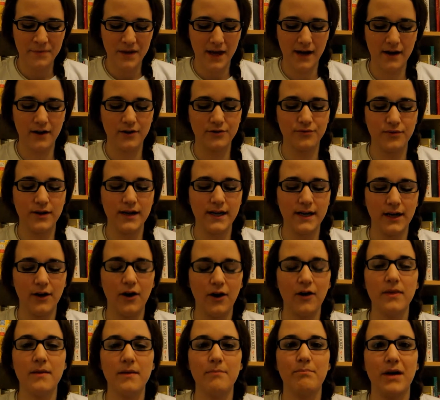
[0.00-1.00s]
and I was reading
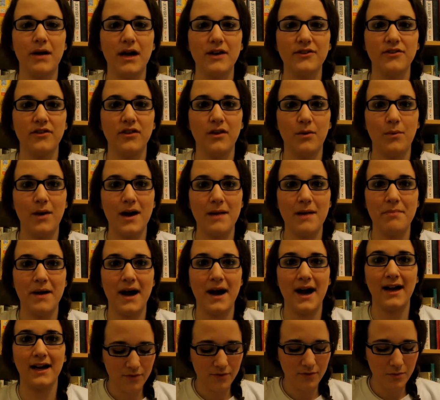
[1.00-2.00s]
it on the bus on the way
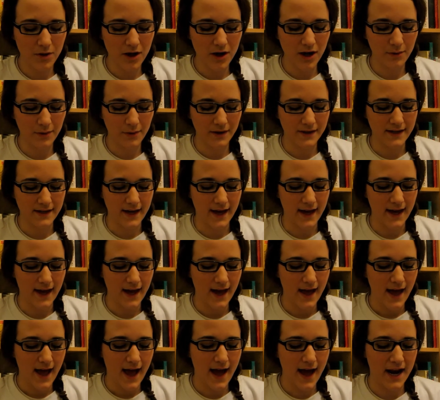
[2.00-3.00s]
back from work one
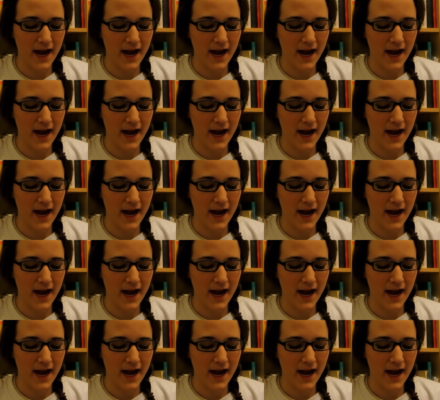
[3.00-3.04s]
day,